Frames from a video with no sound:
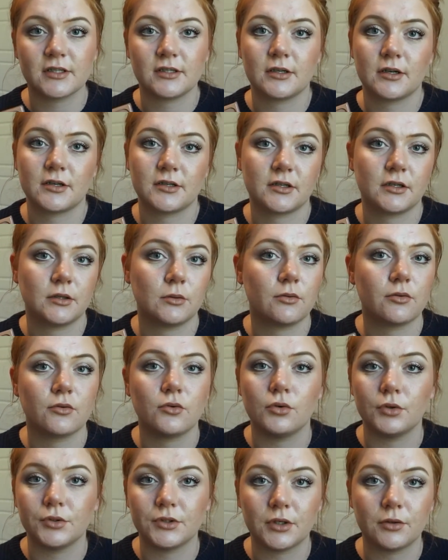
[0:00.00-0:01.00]
it looks good with
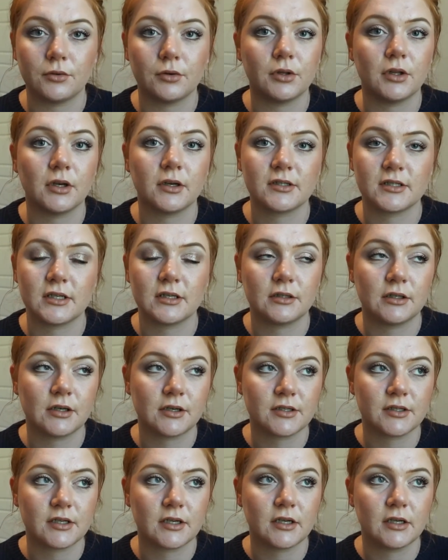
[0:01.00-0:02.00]
cool toned looks, it
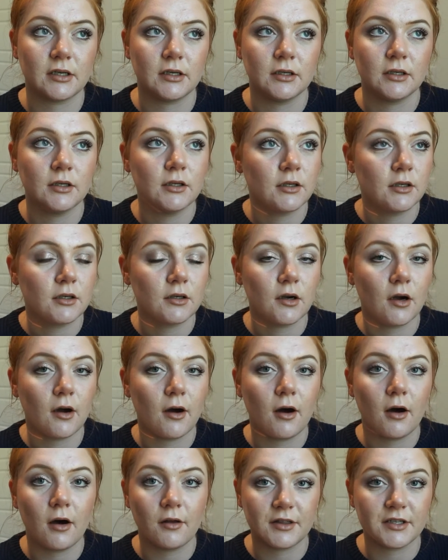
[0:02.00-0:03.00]
looks good
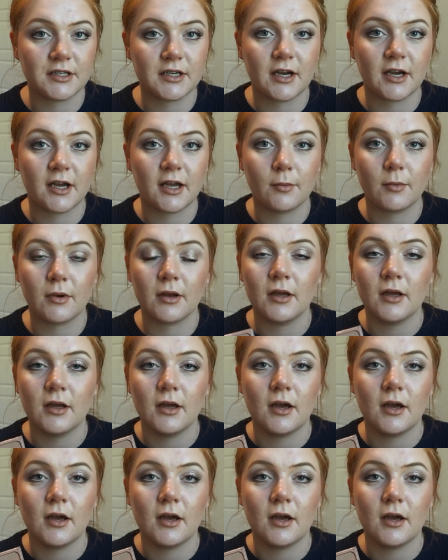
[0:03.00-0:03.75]
all the time.